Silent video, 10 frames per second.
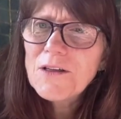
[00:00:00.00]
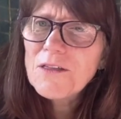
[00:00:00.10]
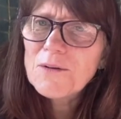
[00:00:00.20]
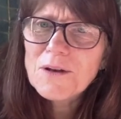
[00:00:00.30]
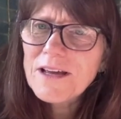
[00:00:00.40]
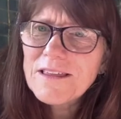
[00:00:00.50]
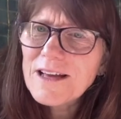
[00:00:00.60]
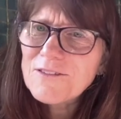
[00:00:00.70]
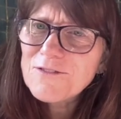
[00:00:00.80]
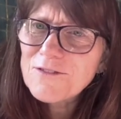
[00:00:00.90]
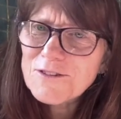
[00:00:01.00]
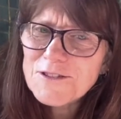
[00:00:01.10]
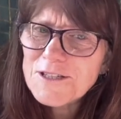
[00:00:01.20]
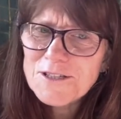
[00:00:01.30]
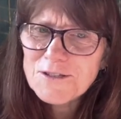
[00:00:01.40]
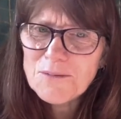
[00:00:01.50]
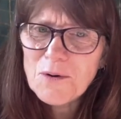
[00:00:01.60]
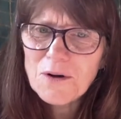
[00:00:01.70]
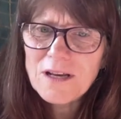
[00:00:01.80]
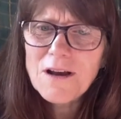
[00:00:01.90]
though like that first Easter morning,